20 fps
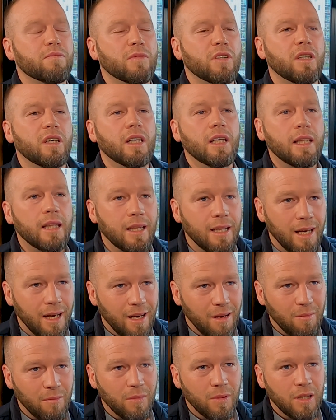get
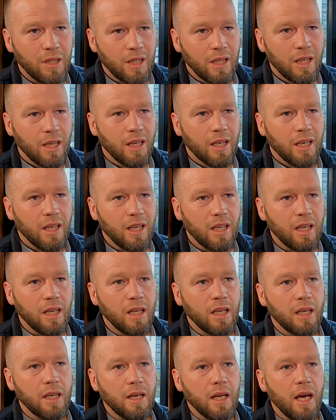them
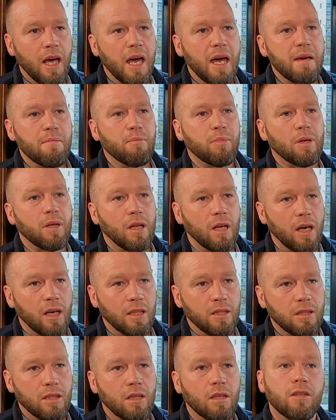in a
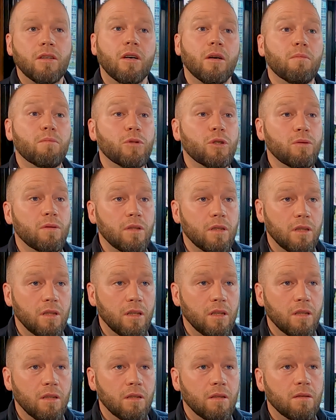place, a
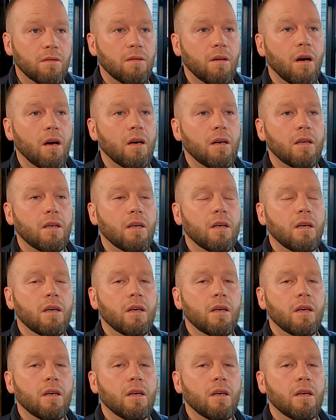community, right?